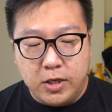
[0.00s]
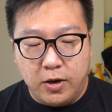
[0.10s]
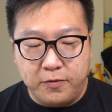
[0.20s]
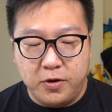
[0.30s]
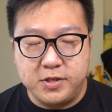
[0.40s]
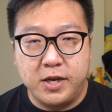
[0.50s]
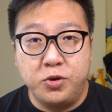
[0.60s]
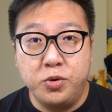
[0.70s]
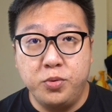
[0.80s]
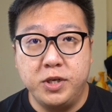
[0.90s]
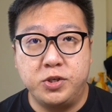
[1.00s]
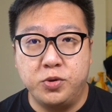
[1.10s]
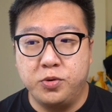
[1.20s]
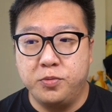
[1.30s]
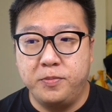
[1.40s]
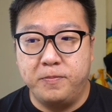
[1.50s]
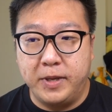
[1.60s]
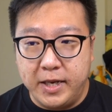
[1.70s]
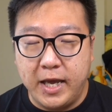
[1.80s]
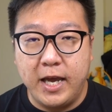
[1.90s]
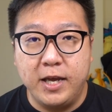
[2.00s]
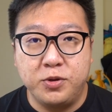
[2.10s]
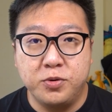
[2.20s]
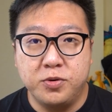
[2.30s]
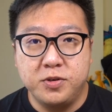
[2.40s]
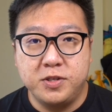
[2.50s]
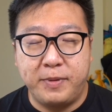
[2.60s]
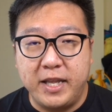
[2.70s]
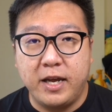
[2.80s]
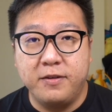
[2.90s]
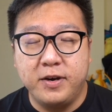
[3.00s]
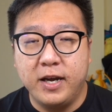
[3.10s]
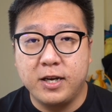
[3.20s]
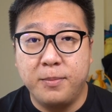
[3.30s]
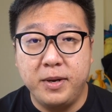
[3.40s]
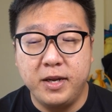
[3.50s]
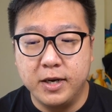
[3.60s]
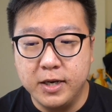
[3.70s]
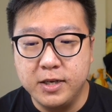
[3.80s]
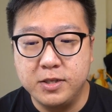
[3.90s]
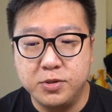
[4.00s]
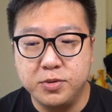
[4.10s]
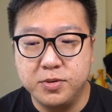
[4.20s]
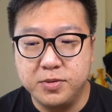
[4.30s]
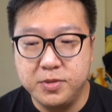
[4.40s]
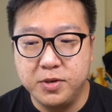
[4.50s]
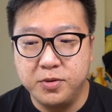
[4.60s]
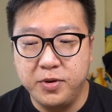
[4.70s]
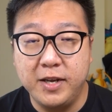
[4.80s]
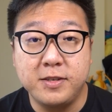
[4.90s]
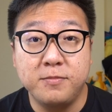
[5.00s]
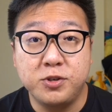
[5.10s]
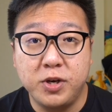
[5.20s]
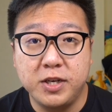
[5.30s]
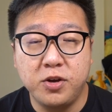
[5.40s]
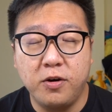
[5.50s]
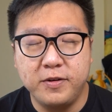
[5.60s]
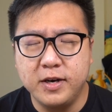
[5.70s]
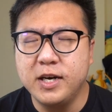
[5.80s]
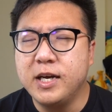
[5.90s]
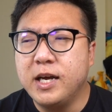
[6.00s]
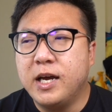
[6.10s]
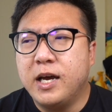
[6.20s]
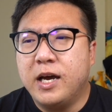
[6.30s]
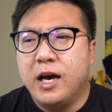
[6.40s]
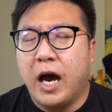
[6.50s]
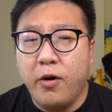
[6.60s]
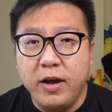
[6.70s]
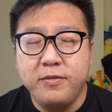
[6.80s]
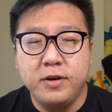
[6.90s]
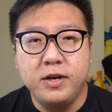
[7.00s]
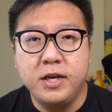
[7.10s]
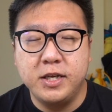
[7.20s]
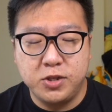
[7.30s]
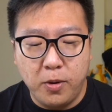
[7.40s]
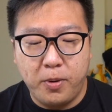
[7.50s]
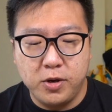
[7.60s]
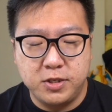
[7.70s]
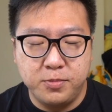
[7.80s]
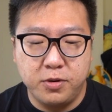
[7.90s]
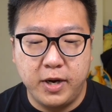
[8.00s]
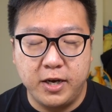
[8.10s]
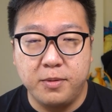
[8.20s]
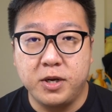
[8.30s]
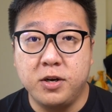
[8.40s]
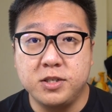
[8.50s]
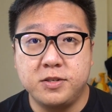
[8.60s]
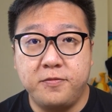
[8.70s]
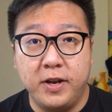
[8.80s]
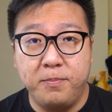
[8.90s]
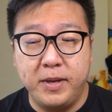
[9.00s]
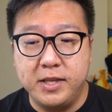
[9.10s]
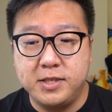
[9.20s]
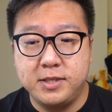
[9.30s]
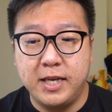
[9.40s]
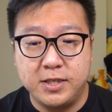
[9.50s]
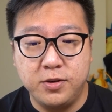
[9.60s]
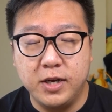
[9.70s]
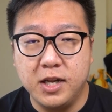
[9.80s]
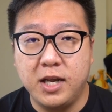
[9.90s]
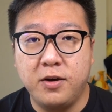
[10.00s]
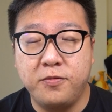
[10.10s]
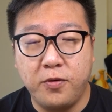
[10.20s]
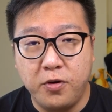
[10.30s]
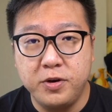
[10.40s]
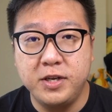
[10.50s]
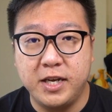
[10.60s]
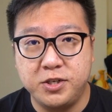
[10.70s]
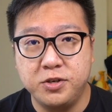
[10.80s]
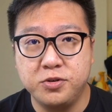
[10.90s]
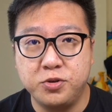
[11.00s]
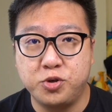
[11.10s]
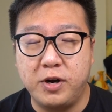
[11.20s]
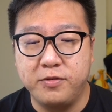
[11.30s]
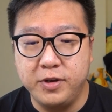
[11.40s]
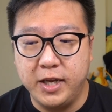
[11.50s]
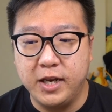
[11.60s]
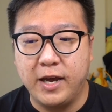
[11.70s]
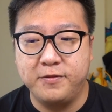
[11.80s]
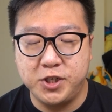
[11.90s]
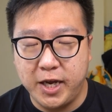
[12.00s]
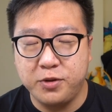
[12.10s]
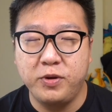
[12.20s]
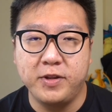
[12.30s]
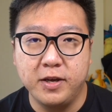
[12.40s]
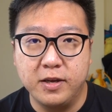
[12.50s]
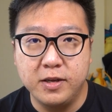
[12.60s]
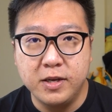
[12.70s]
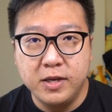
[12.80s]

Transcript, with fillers: of course, I do wish to be there to spend time with her and accompany her to, you know, release some stress off her. However, it's not possible right now because Philippines does not allow foreign nationals to travel in. I've checked with the